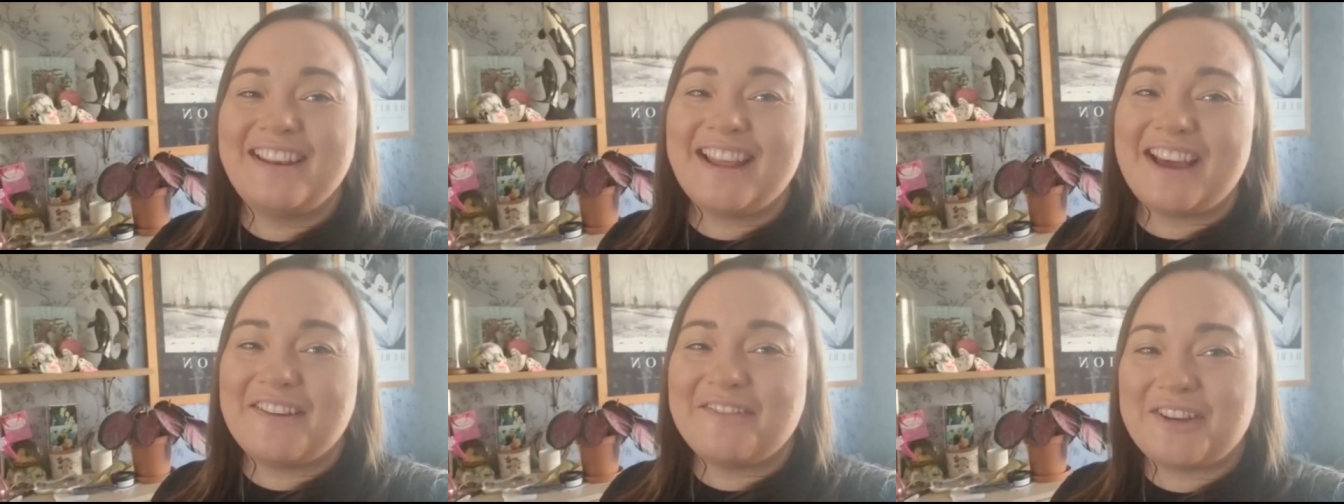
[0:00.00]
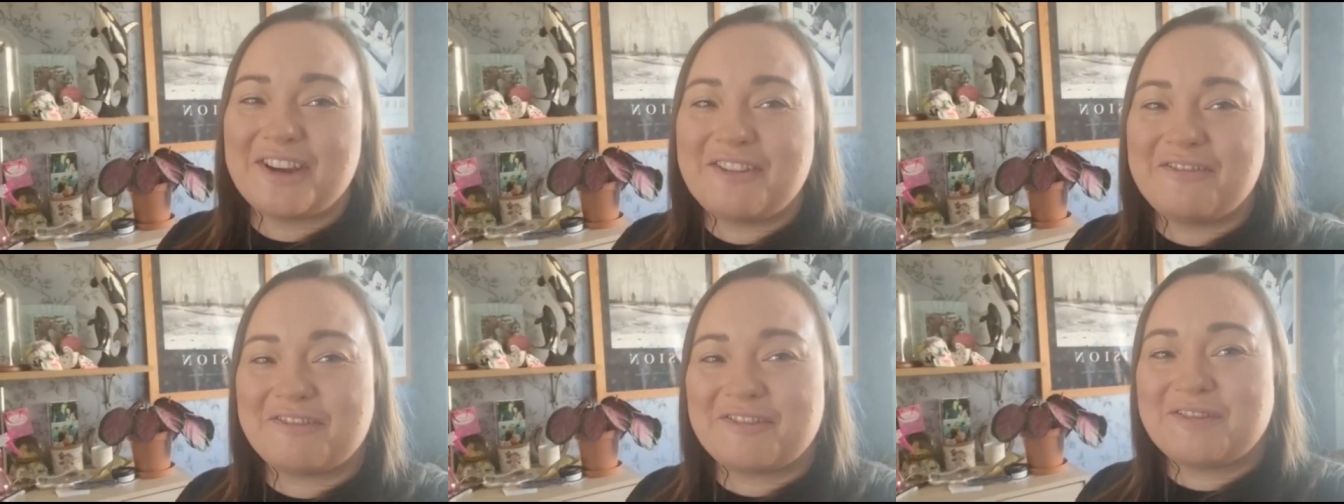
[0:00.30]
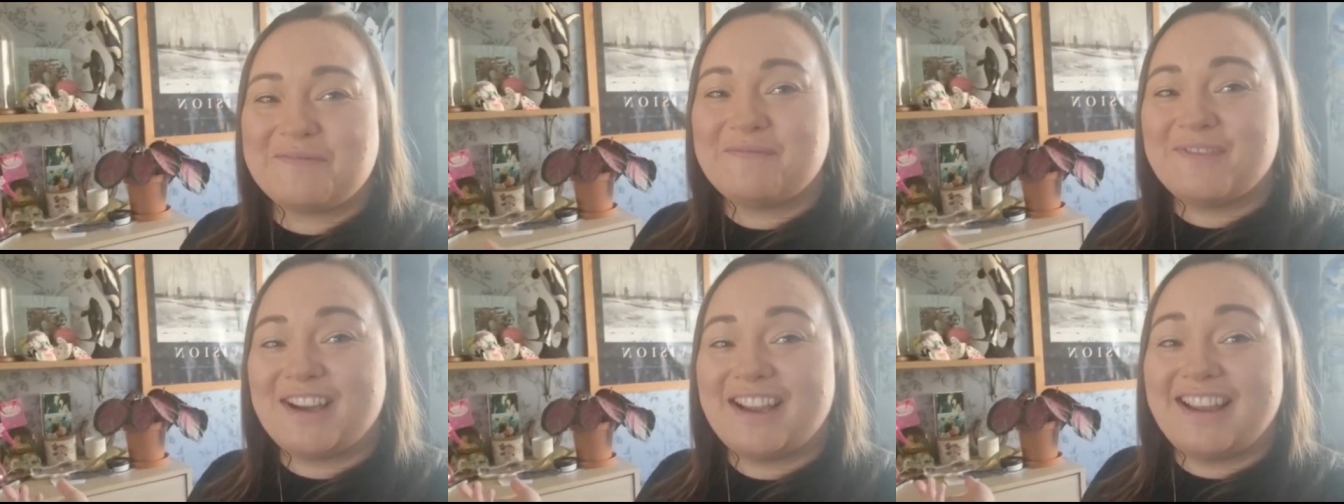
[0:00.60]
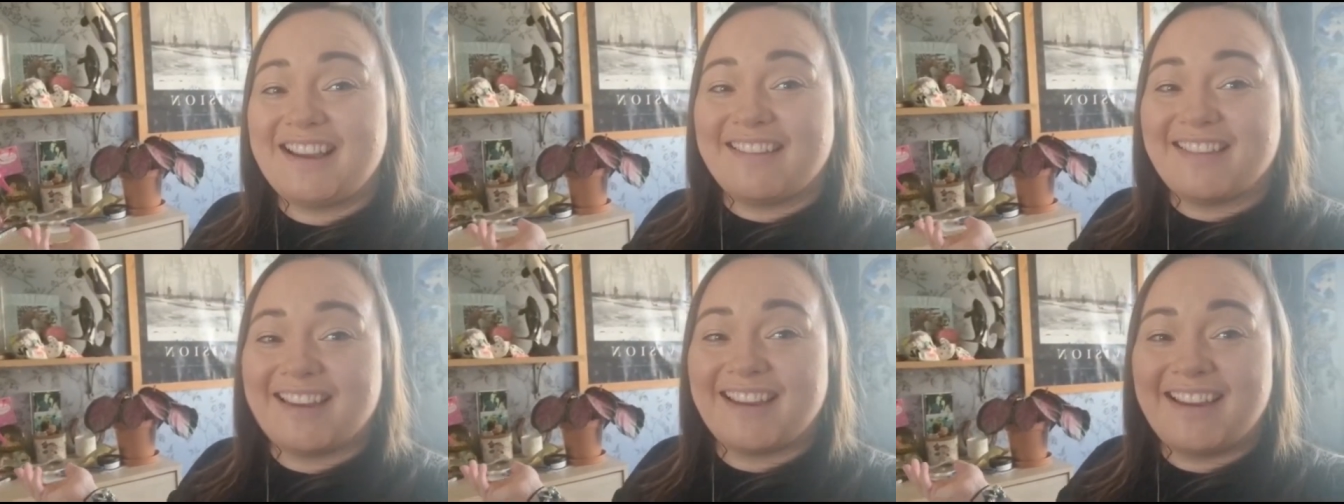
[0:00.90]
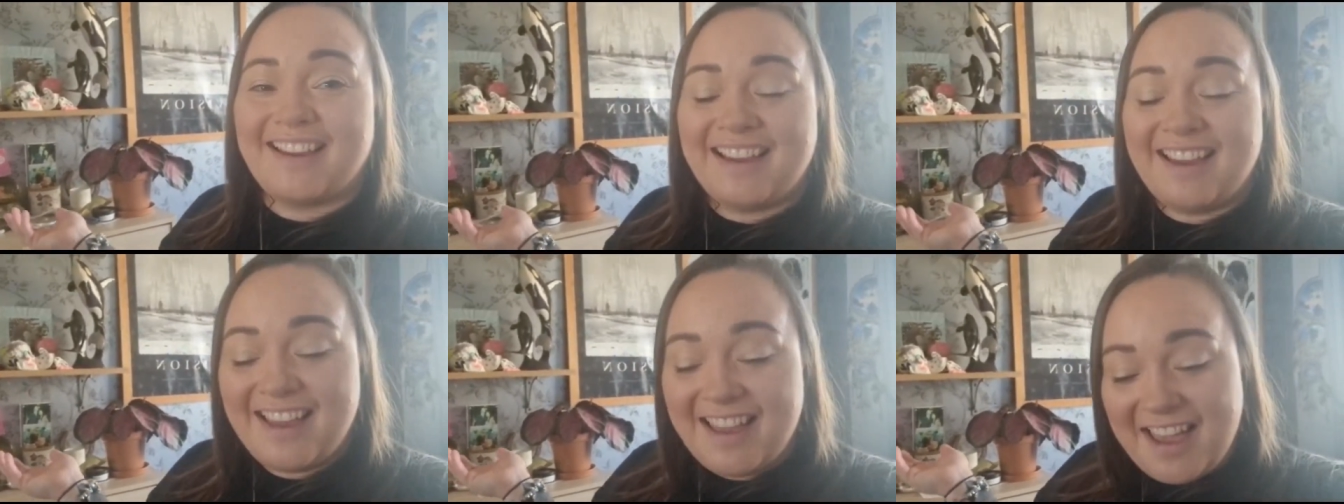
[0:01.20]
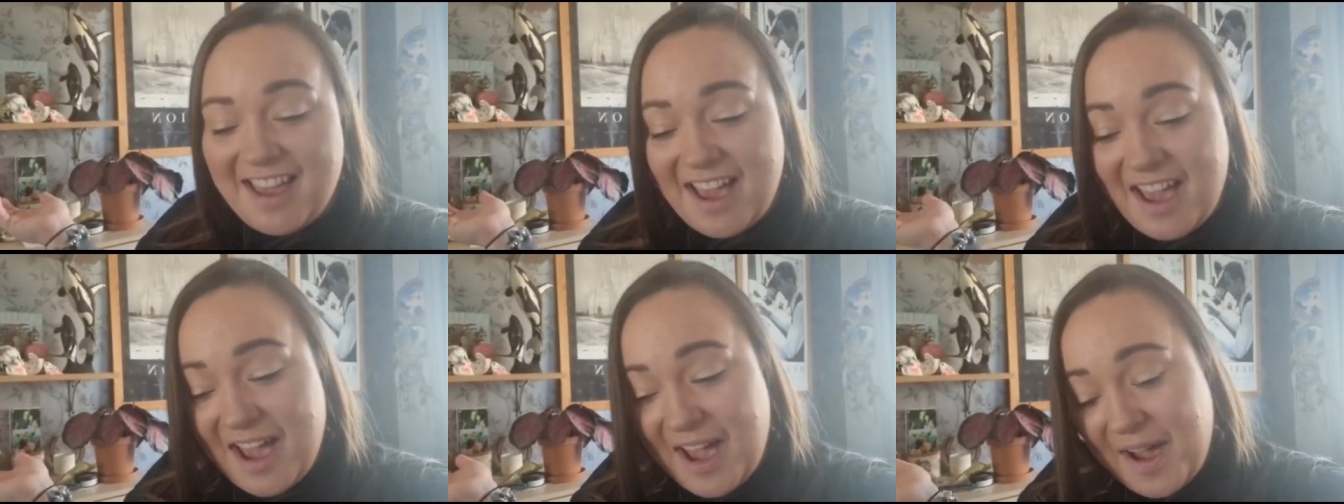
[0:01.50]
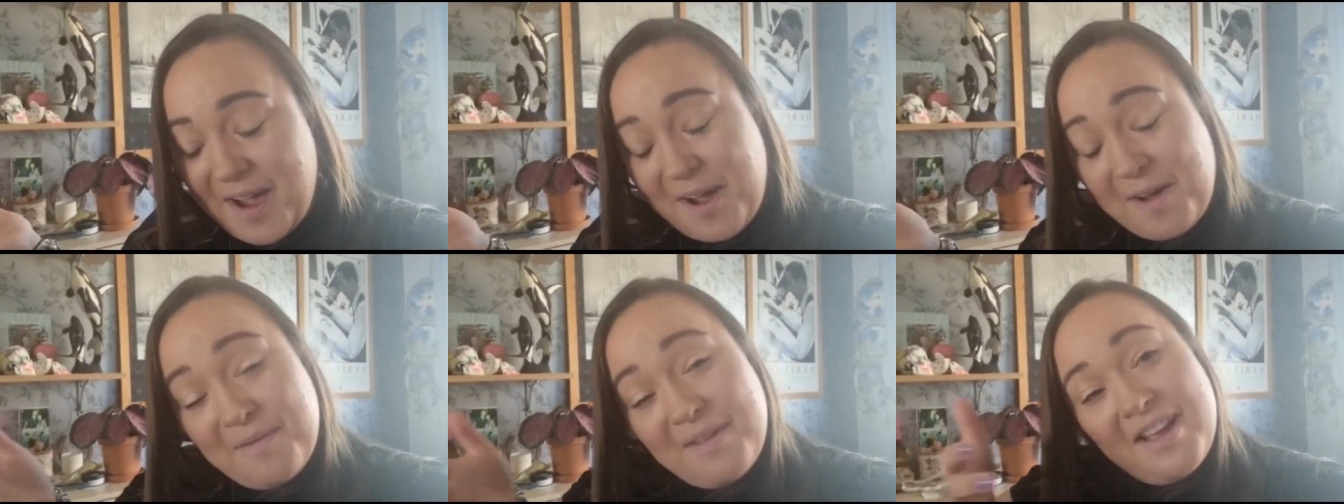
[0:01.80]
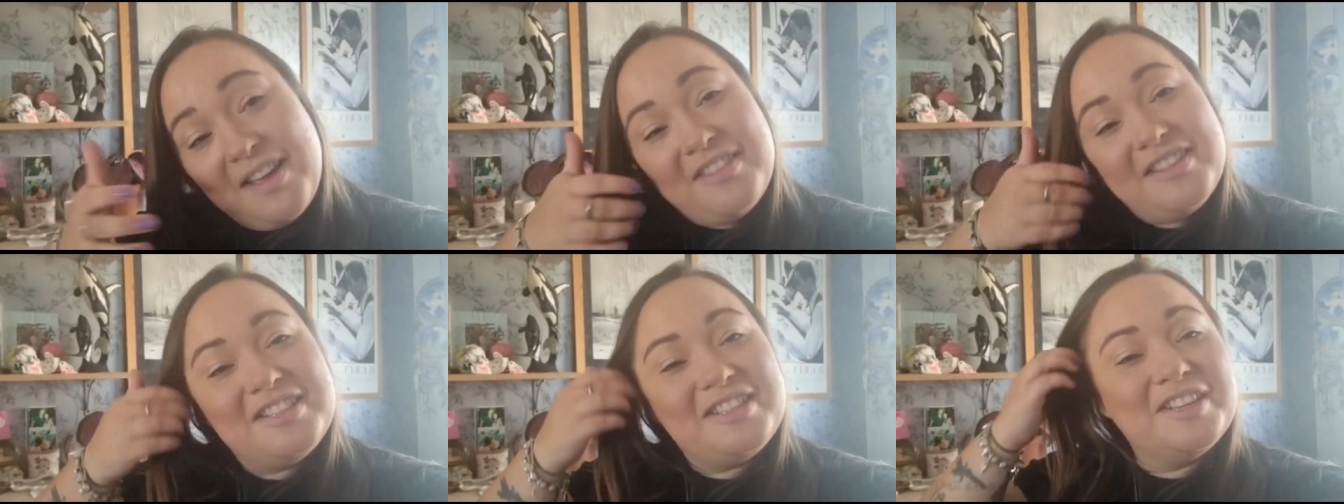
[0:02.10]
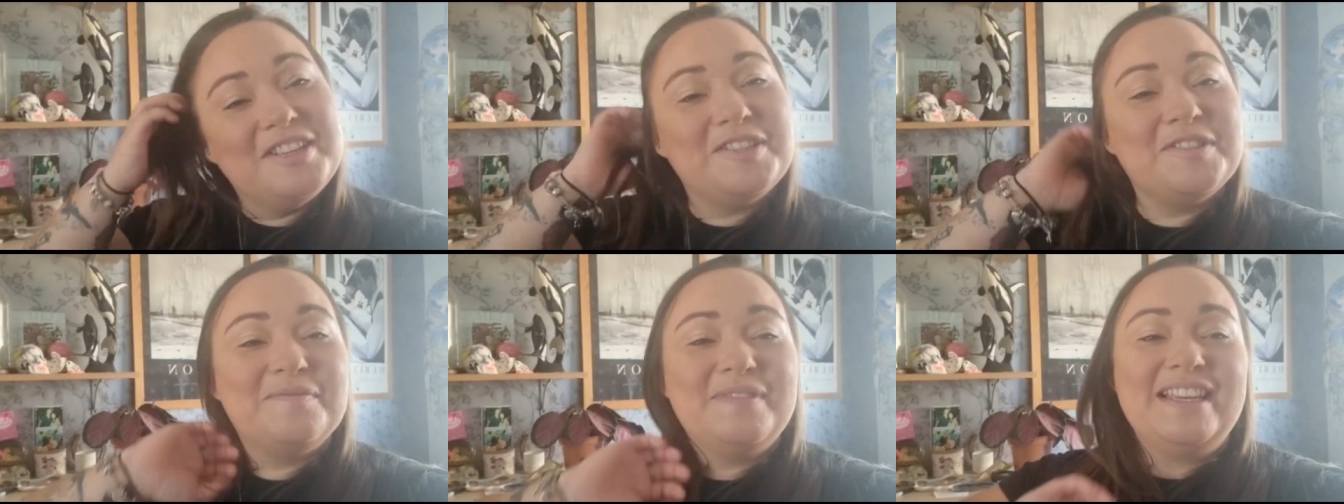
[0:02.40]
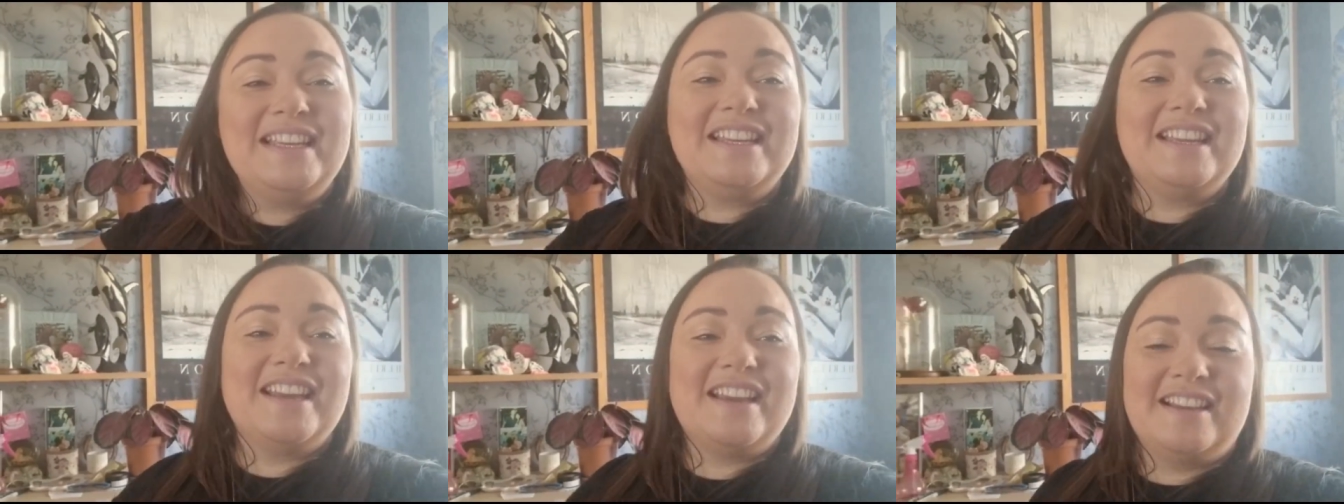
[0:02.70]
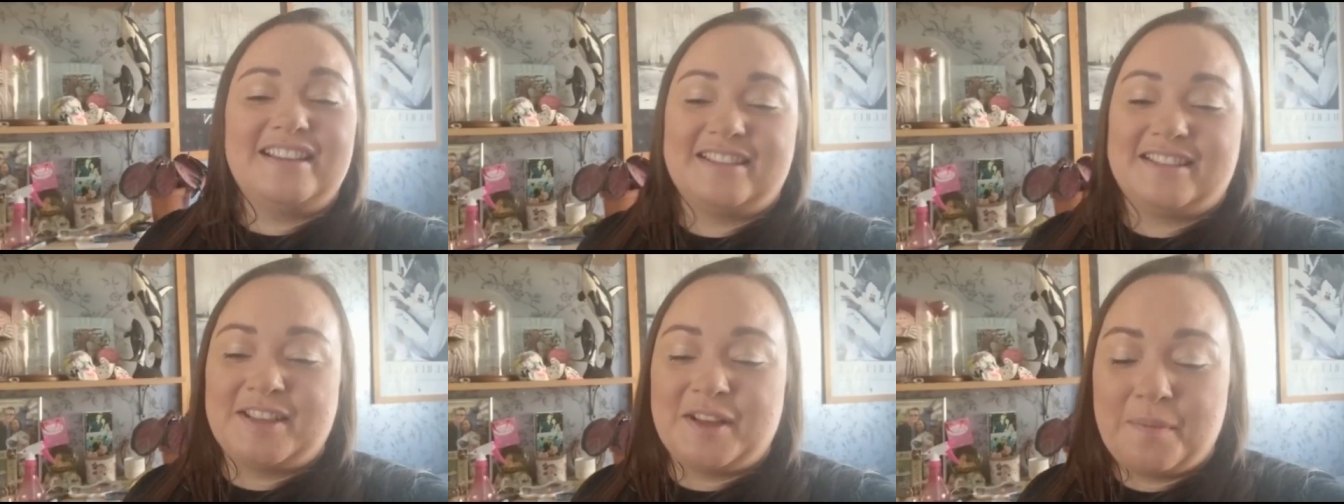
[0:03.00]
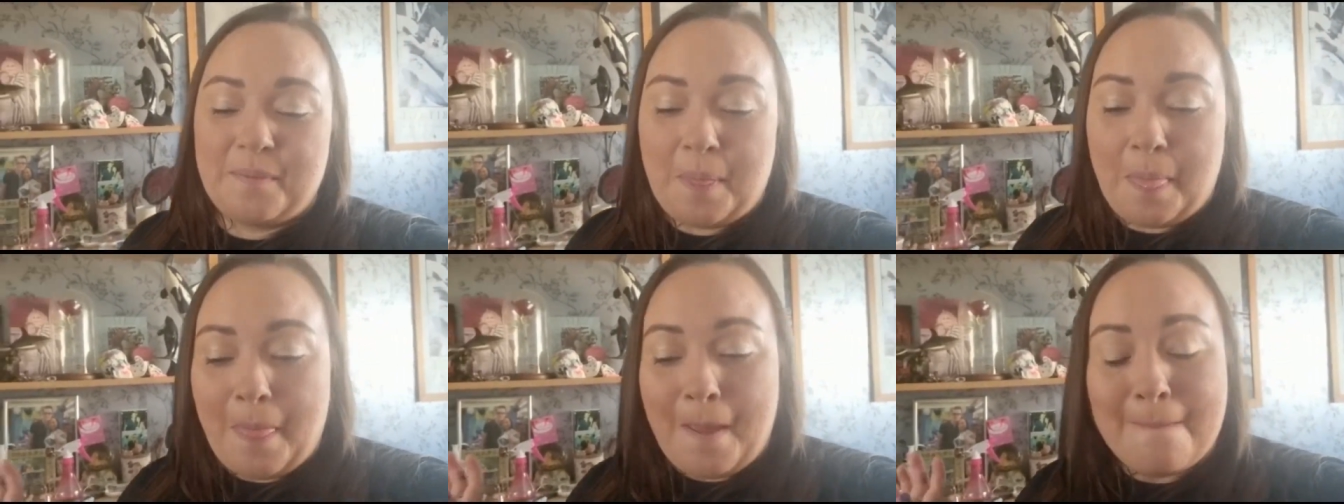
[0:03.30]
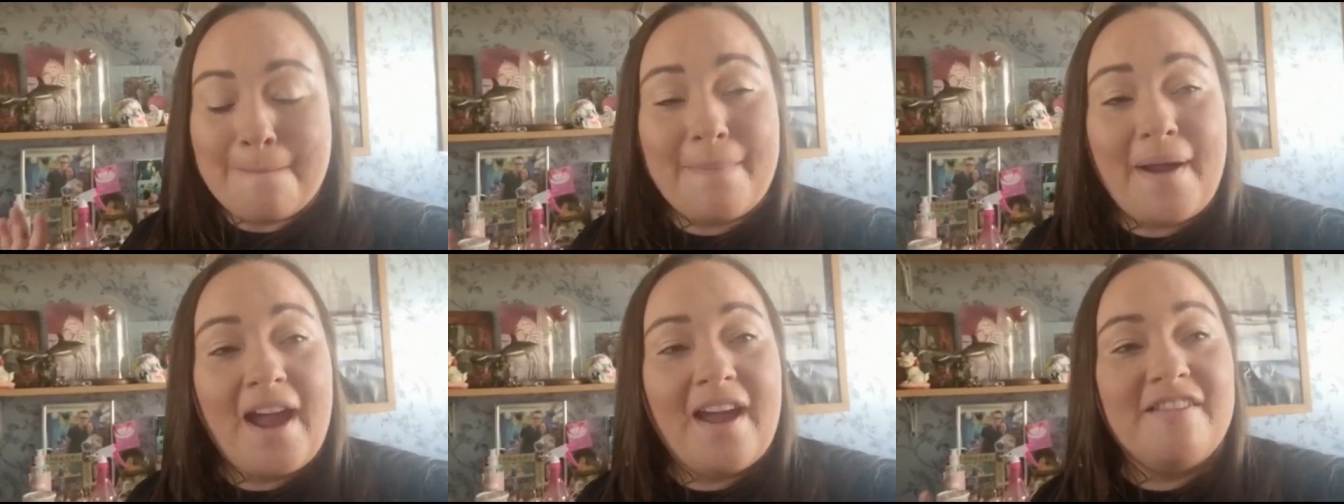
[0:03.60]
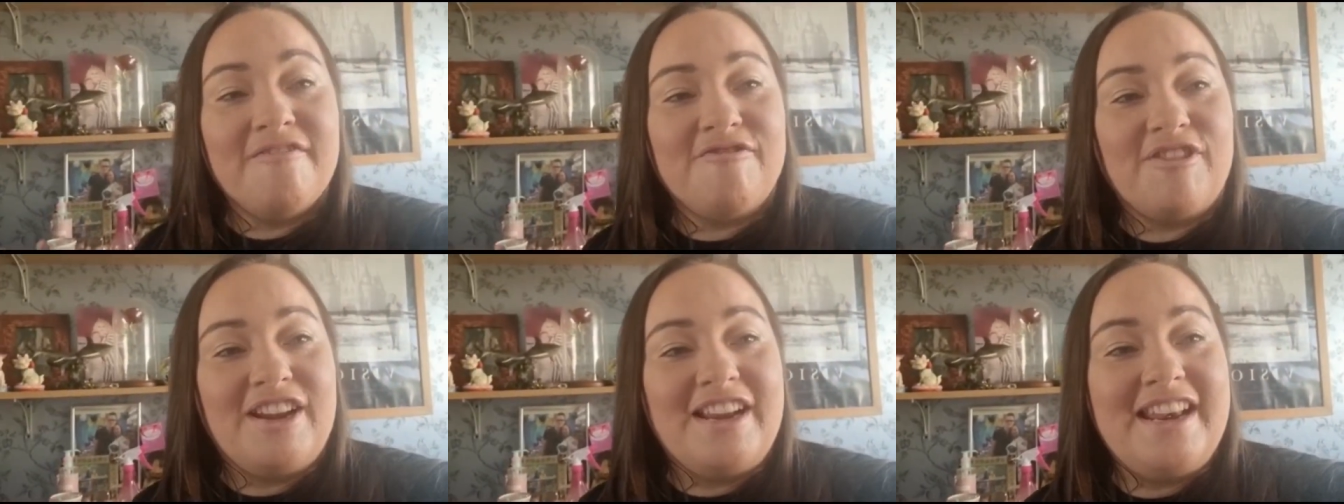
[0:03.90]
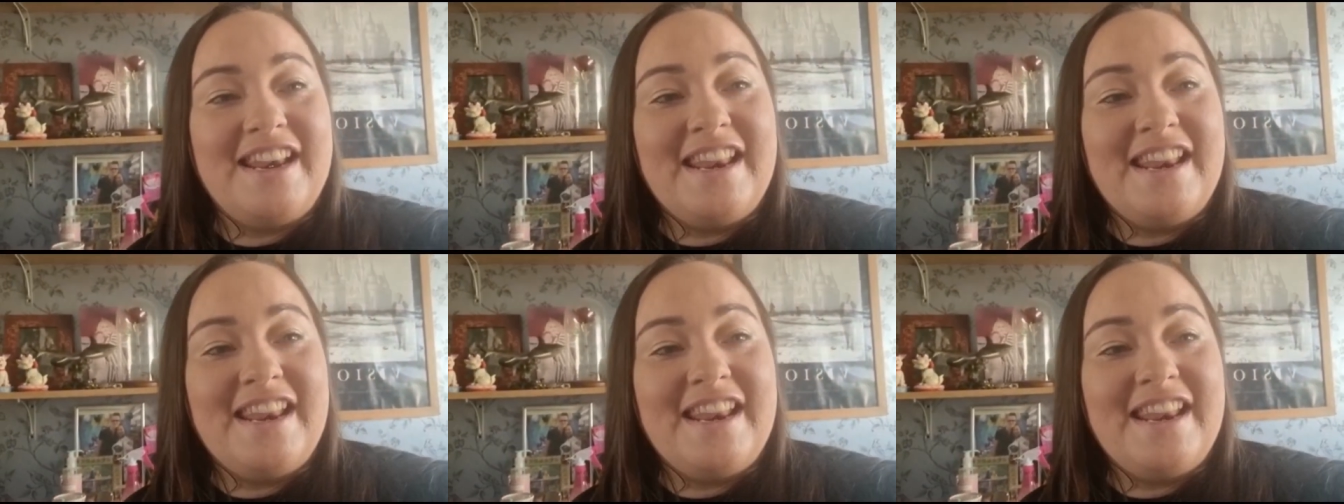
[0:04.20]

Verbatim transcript: love over on my other on my other social medias. But right